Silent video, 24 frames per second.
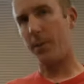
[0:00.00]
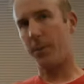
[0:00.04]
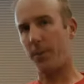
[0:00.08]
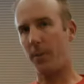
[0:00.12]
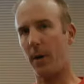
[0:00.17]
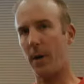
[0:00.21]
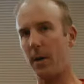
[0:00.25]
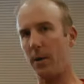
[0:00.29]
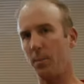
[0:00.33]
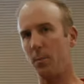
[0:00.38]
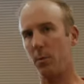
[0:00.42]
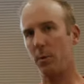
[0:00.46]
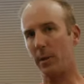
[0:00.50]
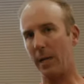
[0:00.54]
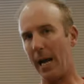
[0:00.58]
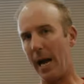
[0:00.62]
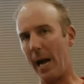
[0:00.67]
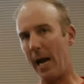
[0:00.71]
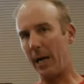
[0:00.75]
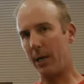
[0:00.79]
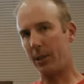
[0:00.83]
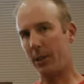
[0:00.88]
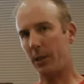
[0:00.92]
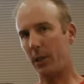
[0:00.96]
frame was
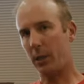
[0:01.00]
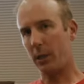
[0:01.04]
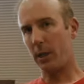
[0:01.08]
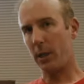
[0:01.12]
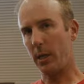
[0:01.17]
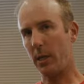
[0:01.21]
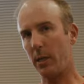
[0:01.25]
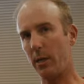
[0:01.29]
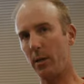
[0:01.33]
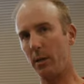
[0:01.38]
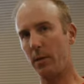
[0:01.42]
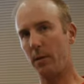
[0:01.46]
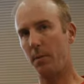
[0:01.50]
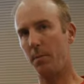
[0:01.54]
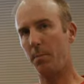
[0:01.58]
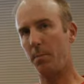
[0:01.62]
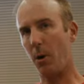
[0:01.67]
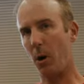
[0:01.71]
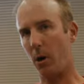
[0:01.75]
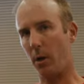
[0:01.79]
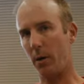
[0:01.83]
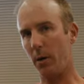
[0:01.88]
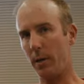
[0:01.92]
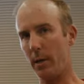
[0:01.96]
actually
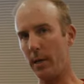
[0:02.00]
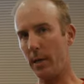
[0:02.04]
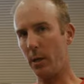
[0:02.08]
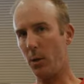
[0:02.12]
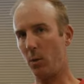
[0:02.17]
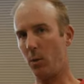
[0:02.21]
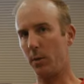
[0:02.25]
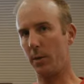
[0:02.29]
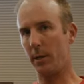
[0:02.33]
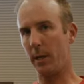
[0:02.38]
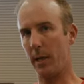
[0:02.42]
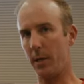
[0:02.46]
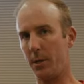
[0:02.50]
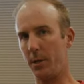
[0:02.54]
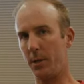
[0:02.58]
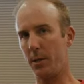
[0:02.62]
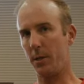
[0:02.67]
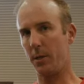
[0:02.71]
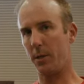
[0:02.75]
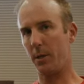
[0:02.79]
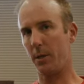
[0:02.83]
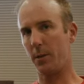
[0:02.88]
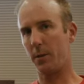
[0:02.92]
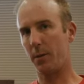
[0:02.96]
part of the equalization
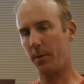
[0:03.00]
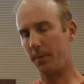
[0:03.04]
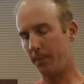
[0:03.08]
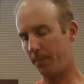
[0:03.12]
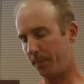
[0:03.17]
system.